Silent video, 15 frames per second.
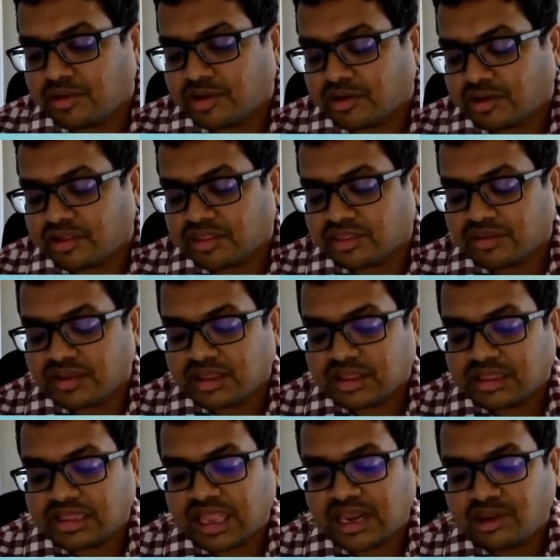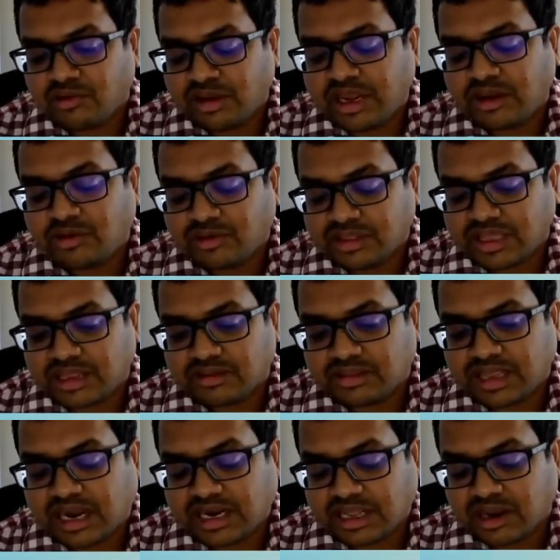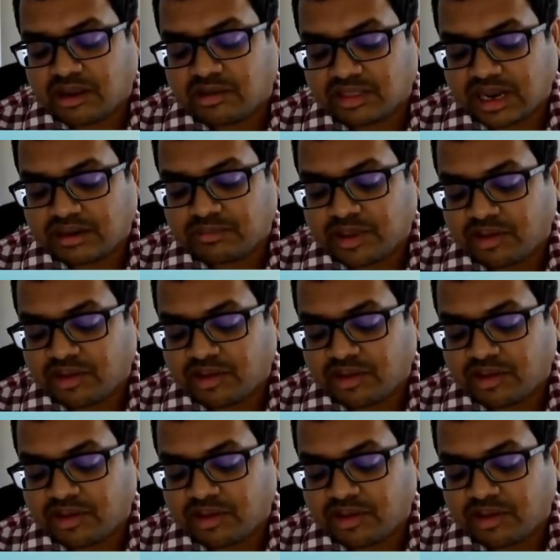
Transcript: because then you need to that